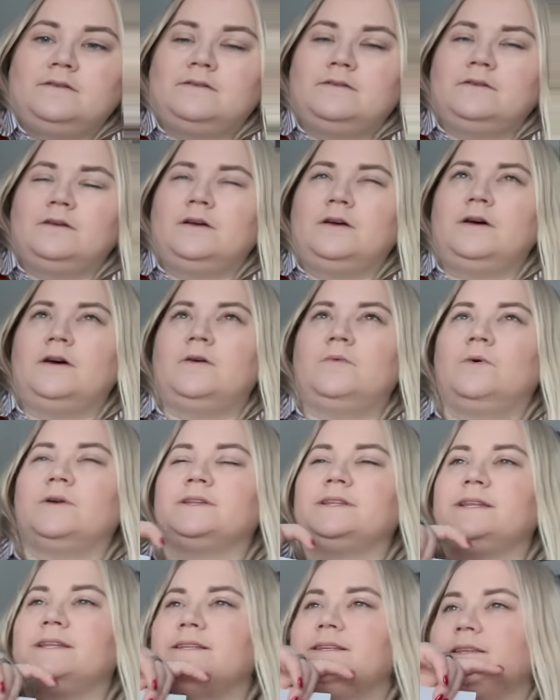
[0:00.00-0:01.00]

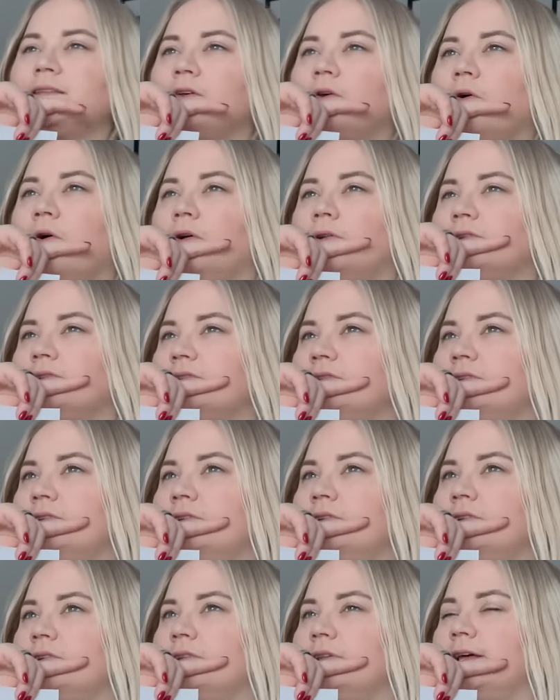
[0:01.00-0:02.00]
what is it called?
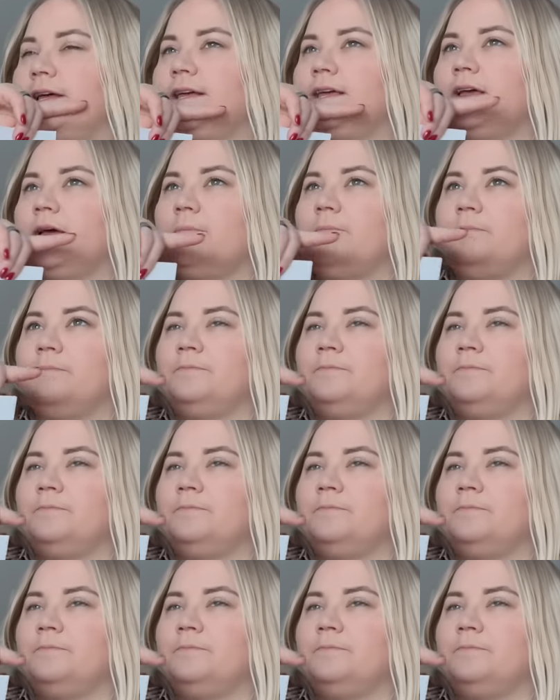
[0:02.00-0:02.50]
Like a,